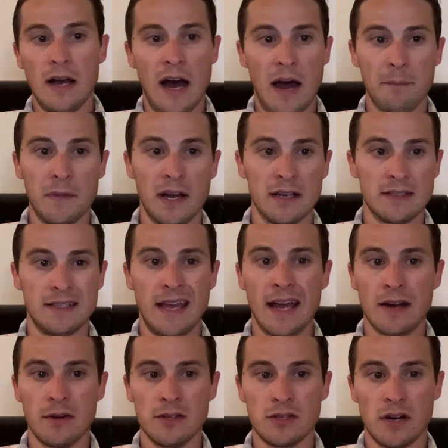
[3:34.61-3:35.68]
I'm not
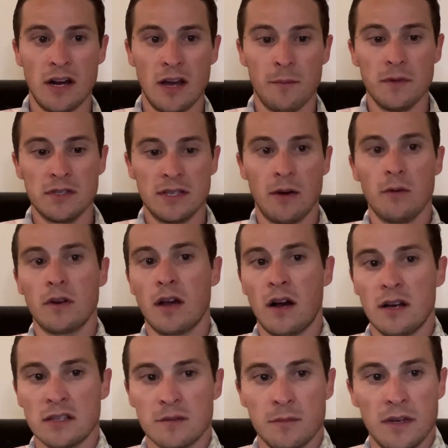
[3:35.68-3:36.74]
exactly sure how much that would
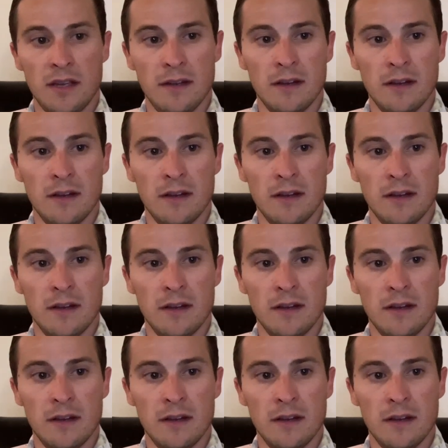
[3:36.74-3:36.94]
cost me.